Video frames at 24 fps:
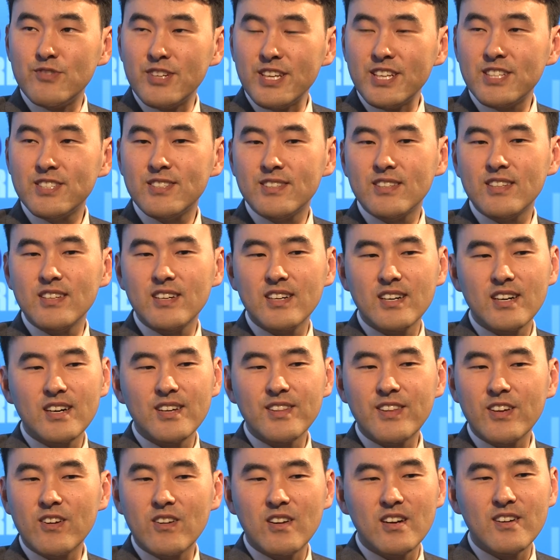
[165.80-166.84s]
reach, uh,
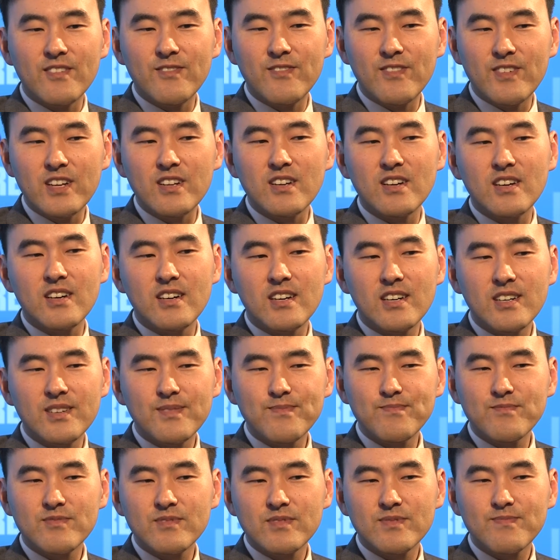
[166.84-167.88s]
there are
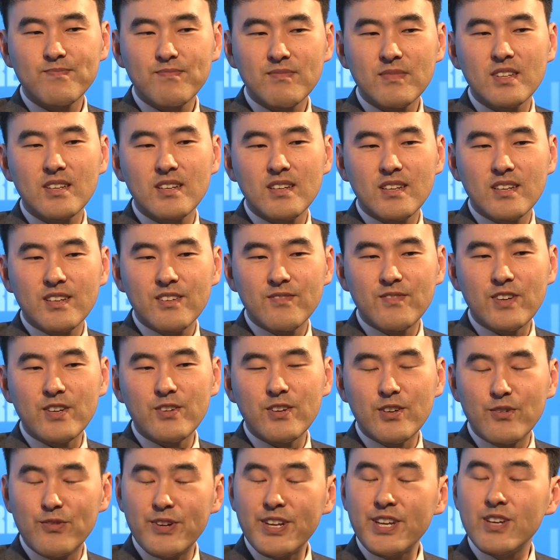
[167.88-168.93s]
um,
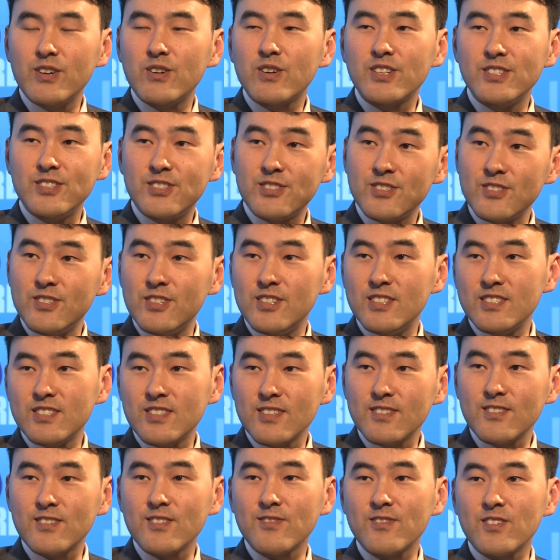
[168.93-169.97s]
very real concerns
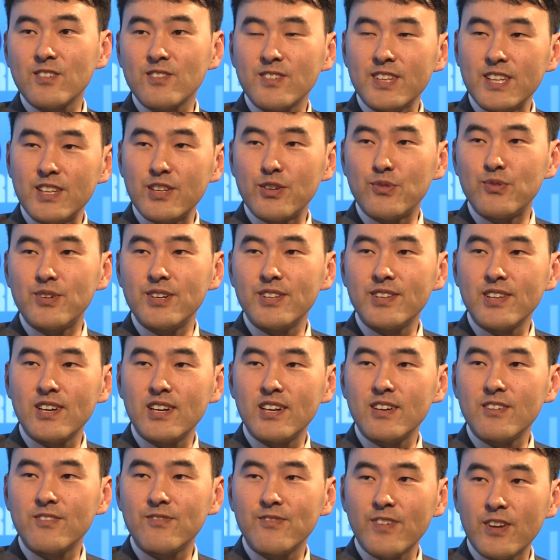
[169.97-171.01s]
dealing with
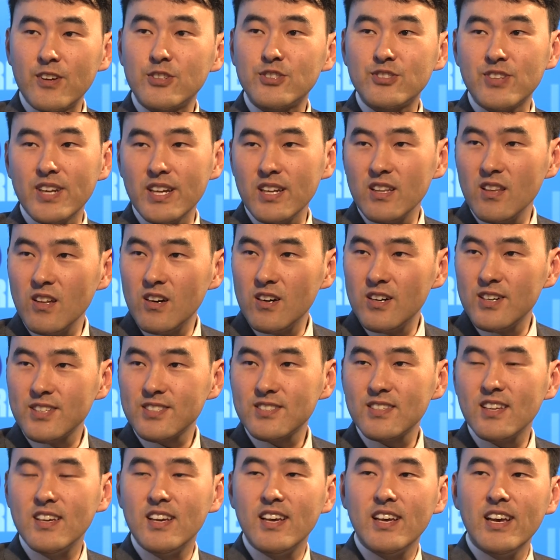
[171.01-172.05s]
uh, fair trade
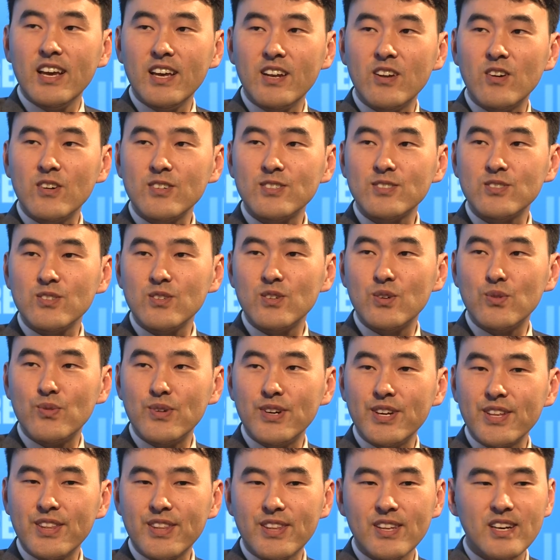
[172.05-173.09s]
laws and also
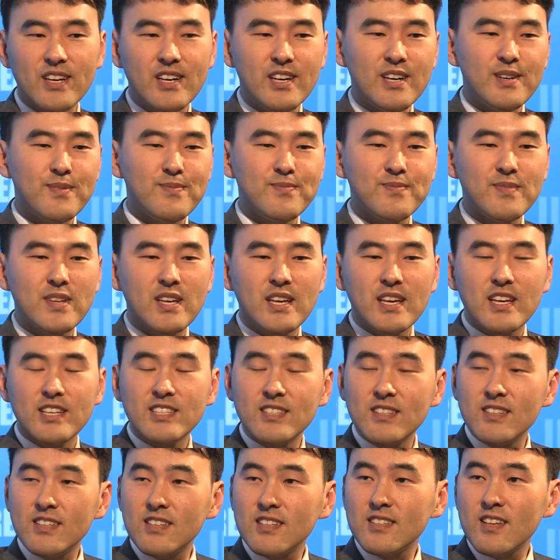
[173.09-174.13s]
with um,
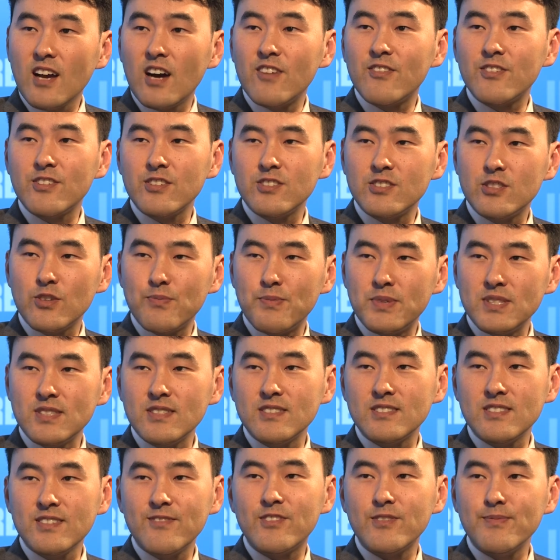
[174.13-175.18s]
confidential
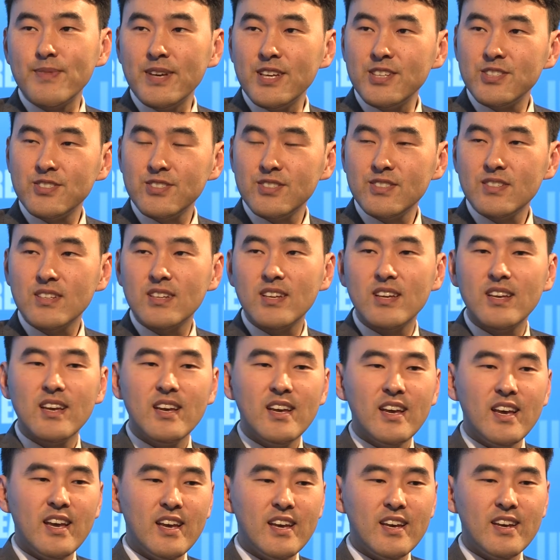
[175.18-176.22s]
business information.
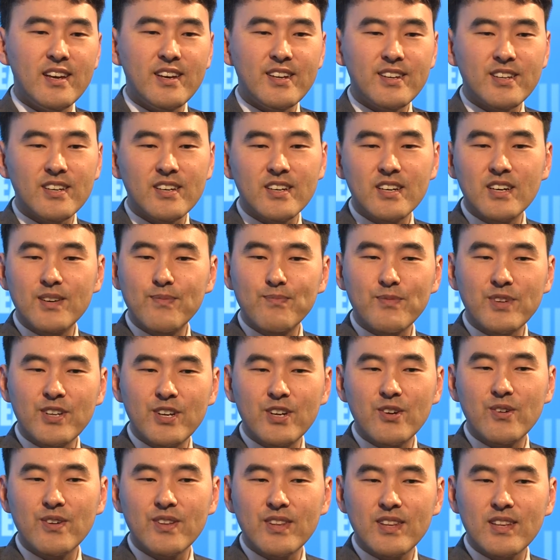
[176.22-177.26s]
And, um, you
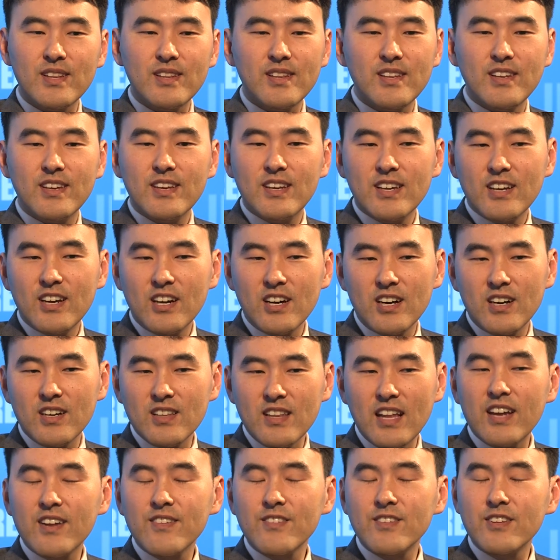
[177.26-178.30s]
know, uh, a
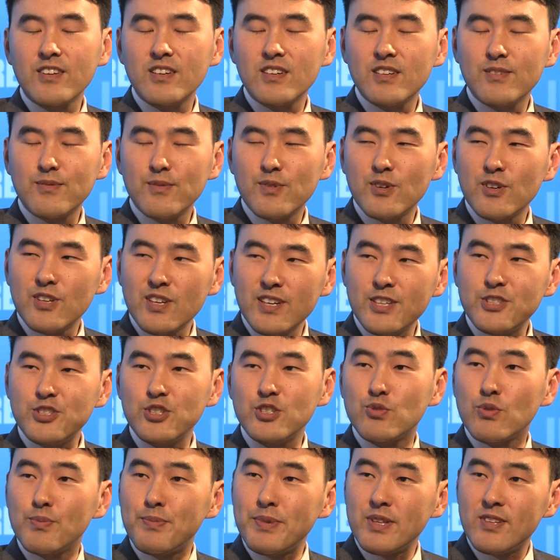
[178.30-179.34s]
lot of the
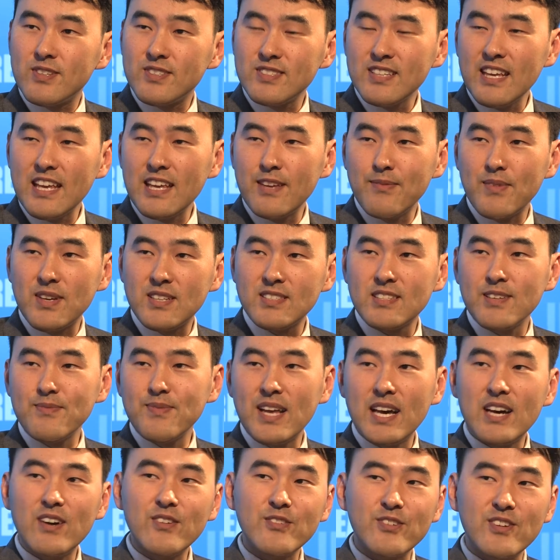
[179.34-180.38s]
issues will be the same, except
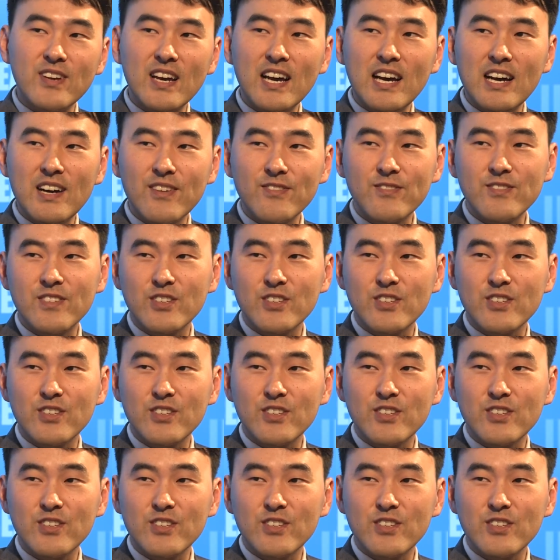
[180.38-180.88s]
now you have